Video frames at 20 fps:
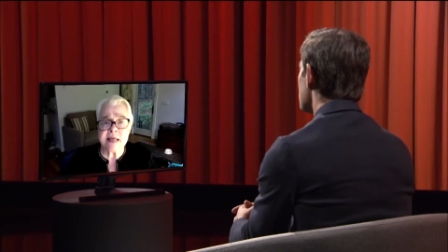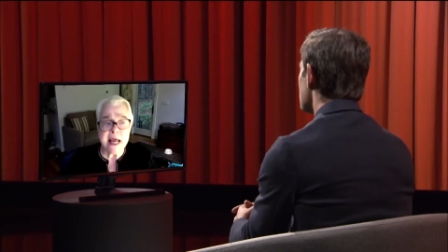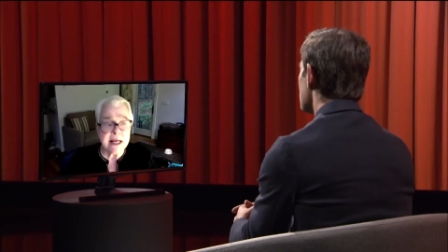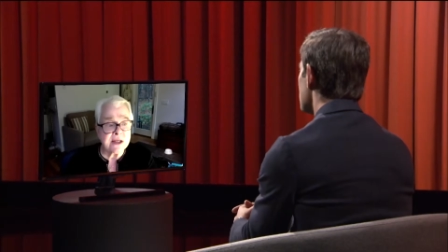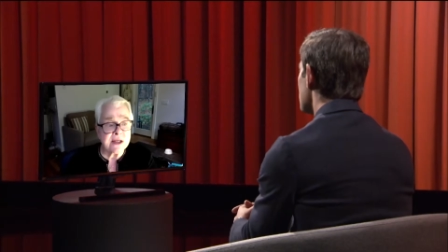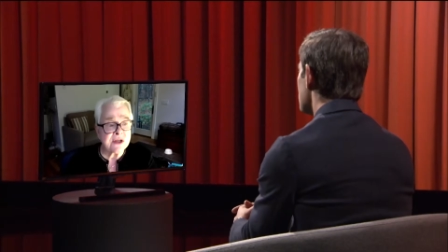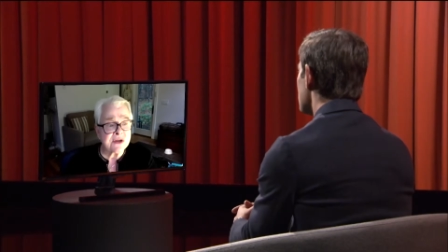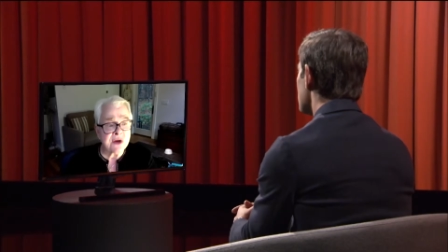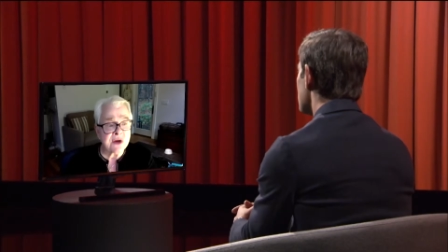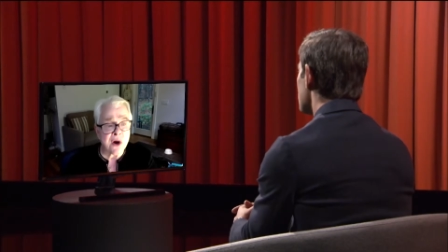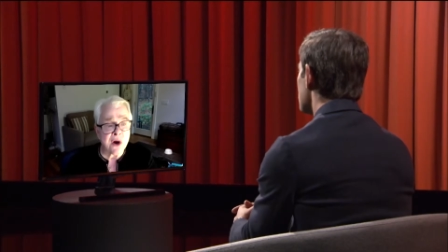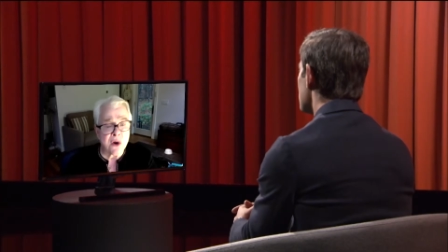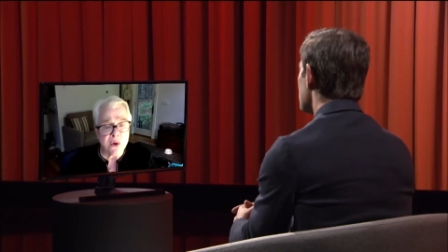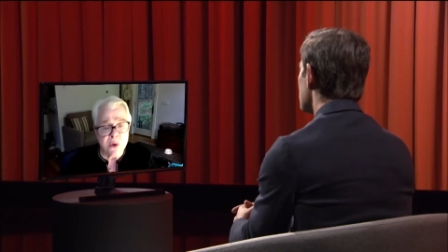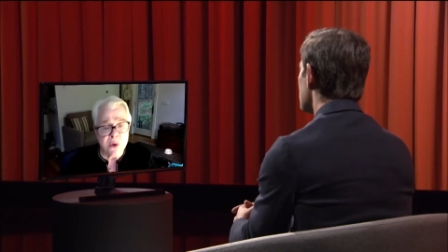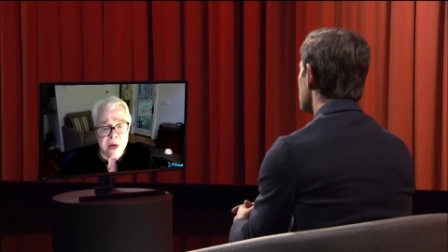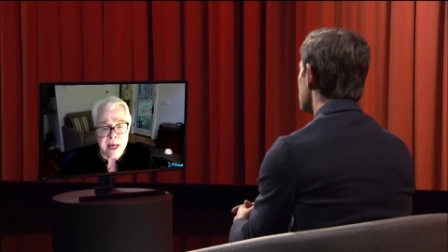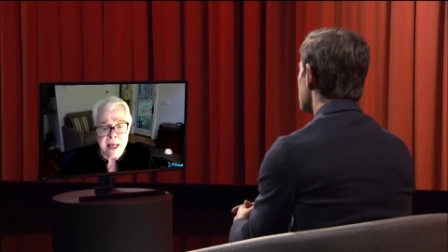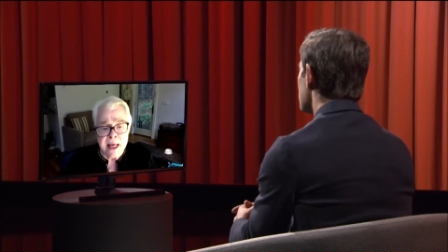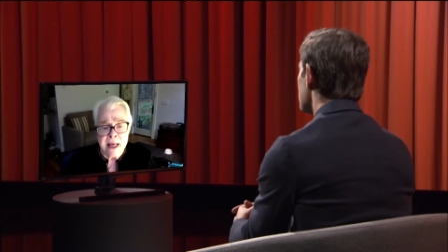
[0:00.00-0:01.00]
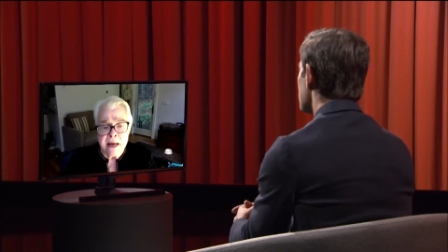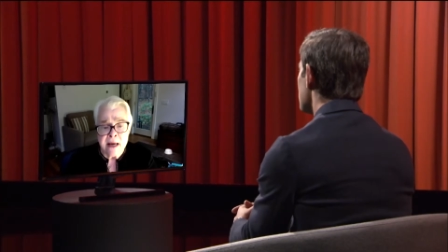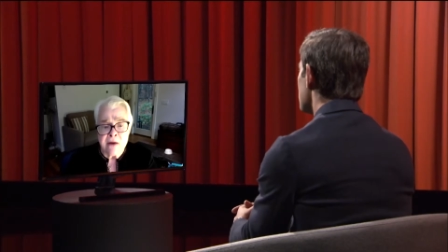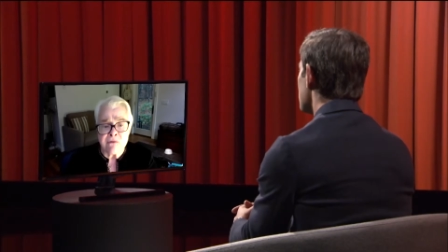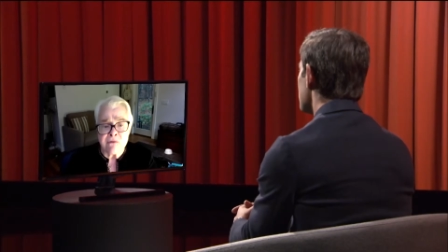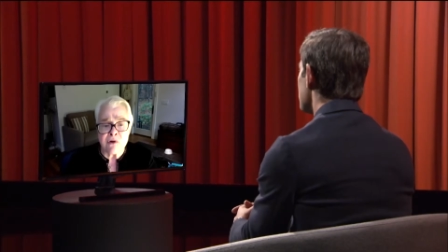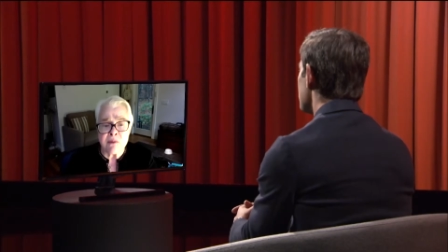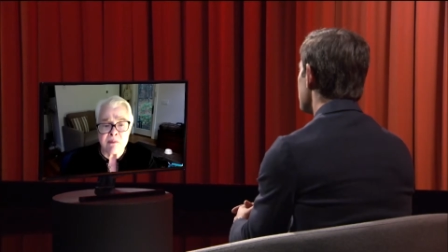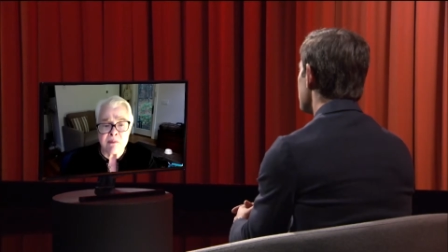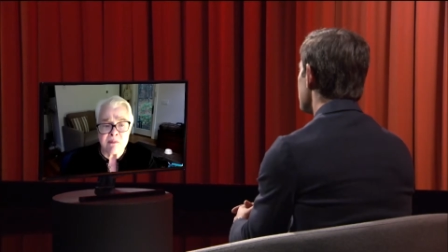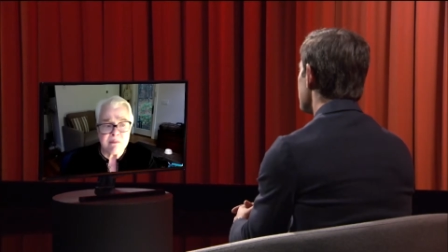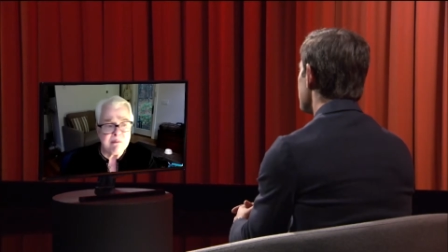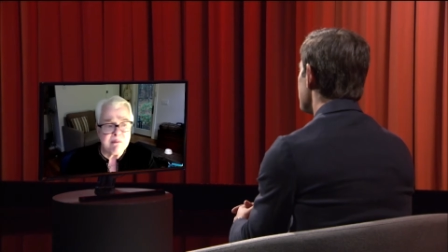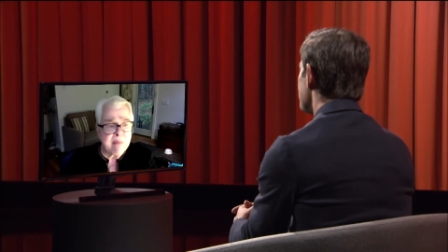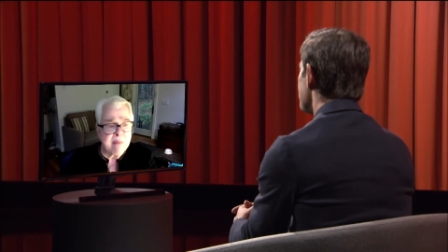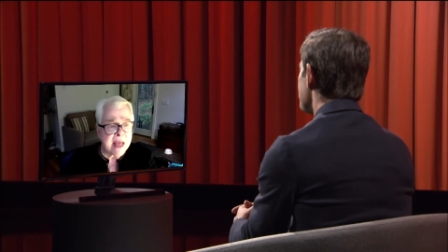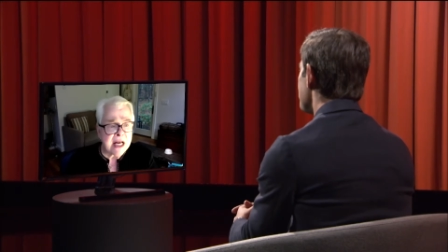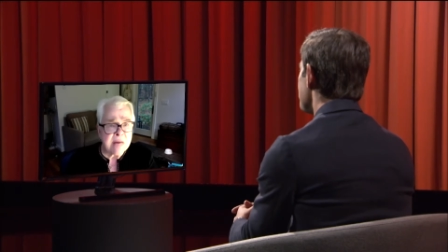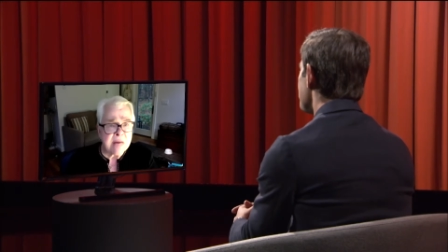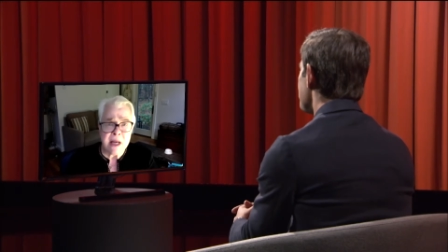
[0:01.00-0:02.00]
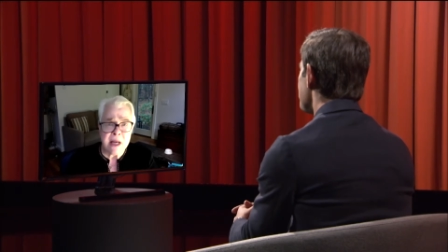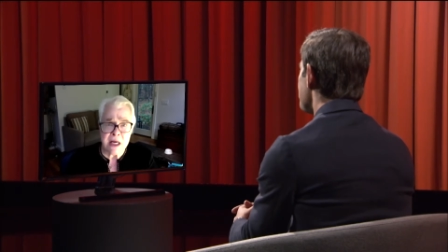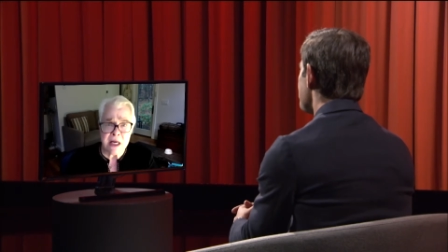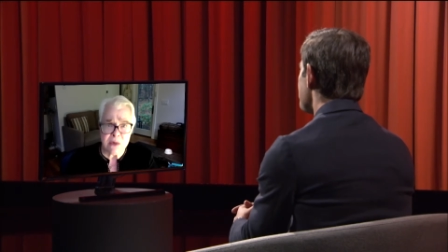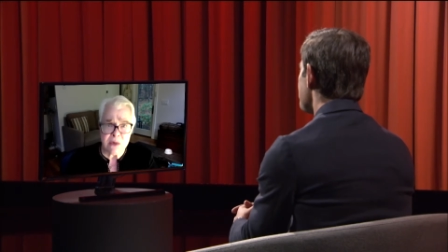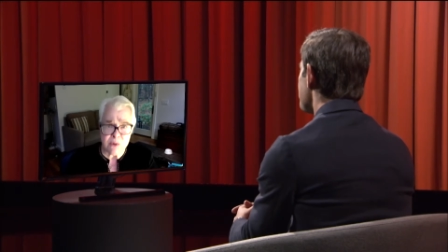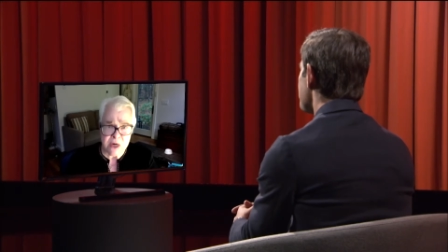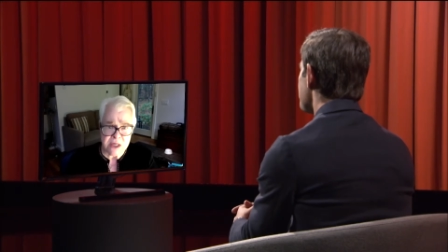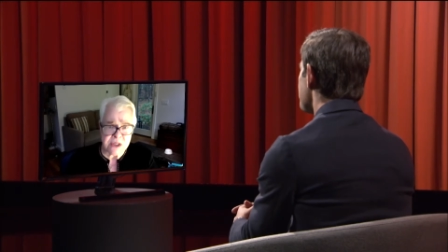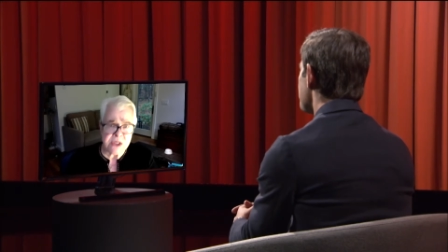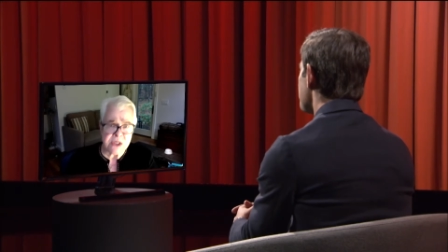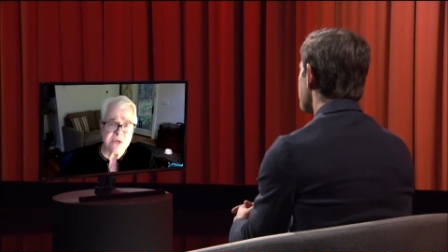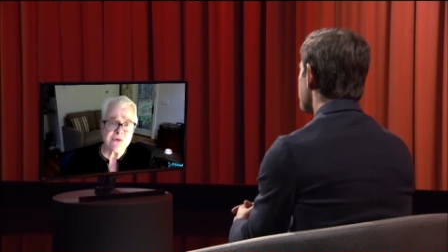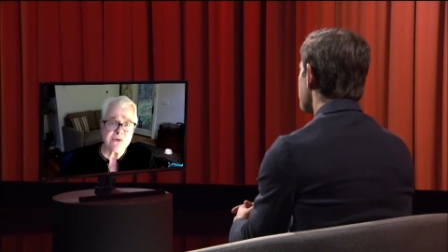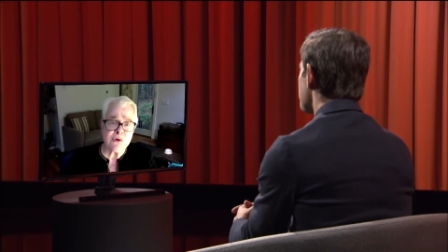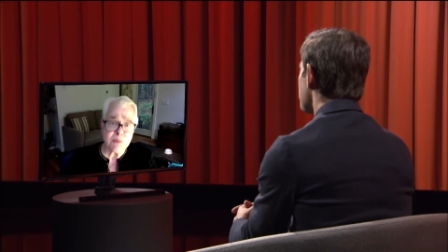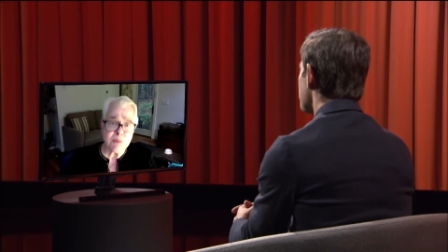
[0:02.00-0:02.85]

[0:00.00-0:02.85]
and so, for many, many reasons, for